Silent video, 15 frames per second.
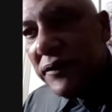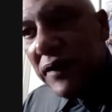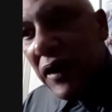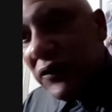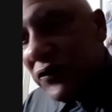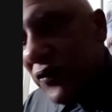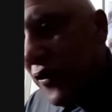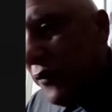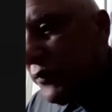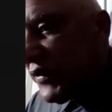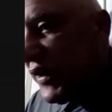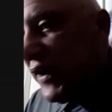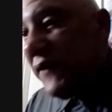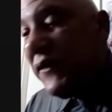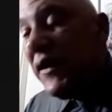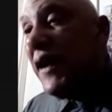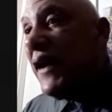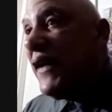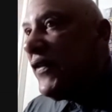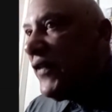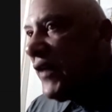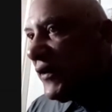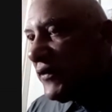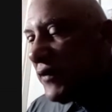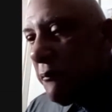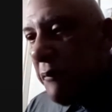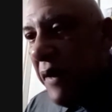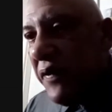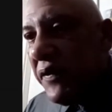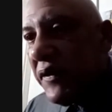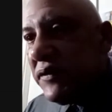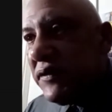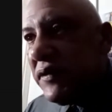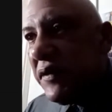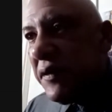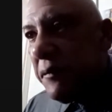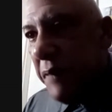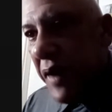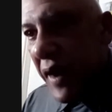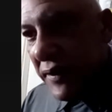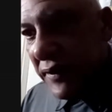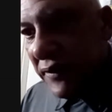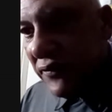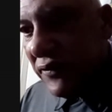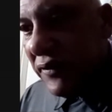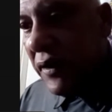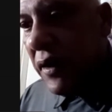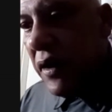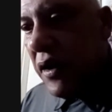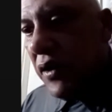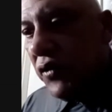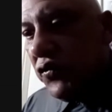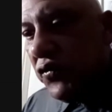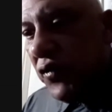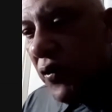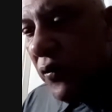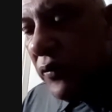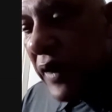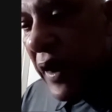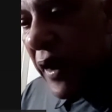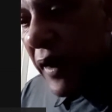That's all I'm saying. There's a method to the madness. So now